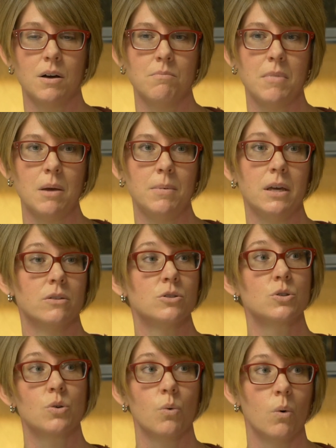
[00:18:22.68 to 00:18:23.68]
Maybe it's
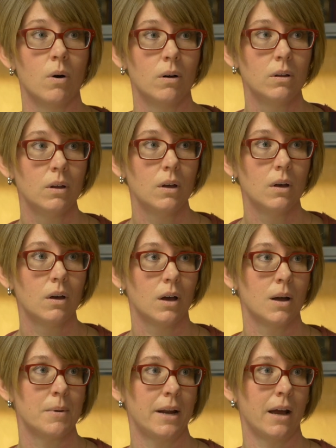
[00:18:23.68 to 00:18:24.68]
school
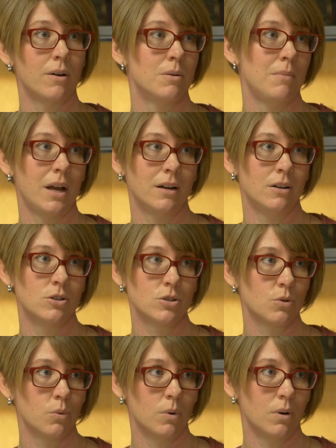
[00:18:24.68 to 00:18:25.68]
and how to manage
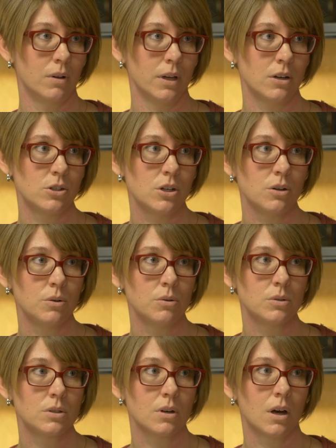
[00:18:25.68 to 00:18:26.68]
school
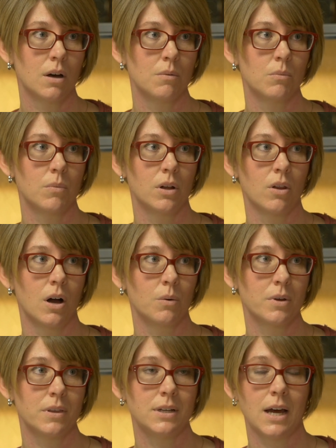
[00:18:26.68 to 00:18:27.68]
issues along
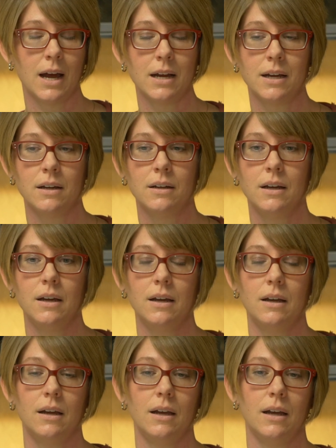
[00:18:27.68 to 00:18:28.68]
with the diet,
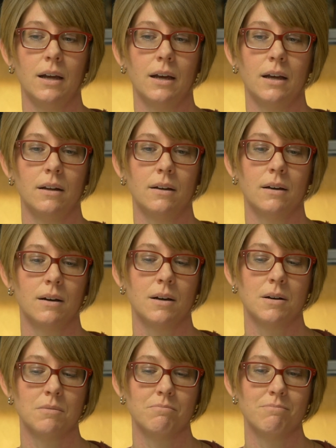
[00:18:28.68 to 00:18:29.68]

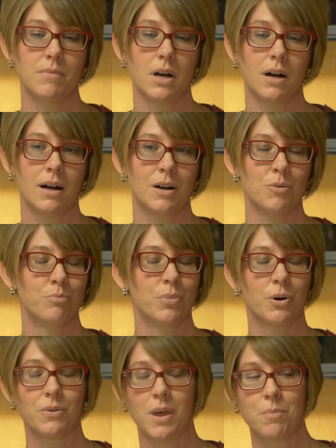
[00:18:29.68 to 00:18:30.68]
and
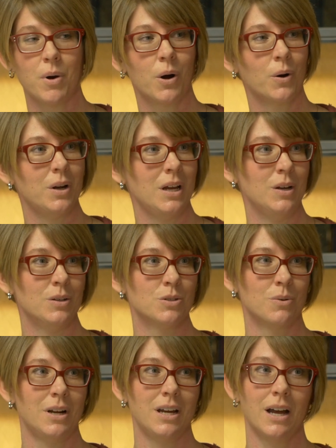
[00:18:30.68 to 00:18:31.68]
birthday parties
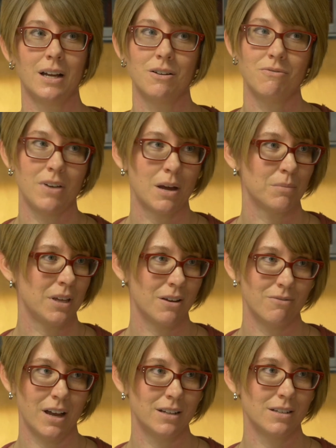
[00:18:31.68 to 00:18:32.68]
or any kind of family
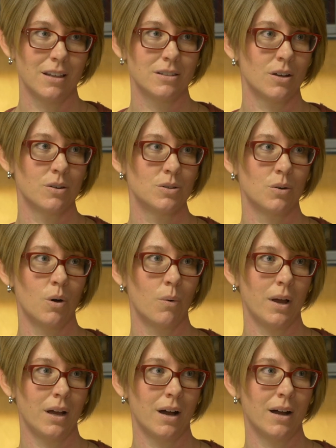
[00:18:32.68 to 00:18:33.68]
event that's also
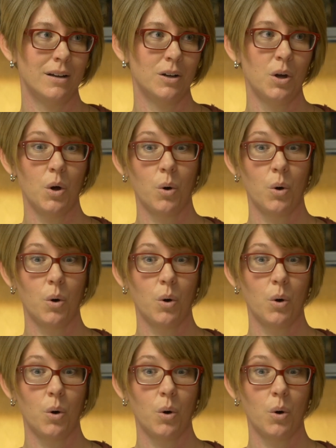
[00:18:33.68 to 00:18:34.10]
going on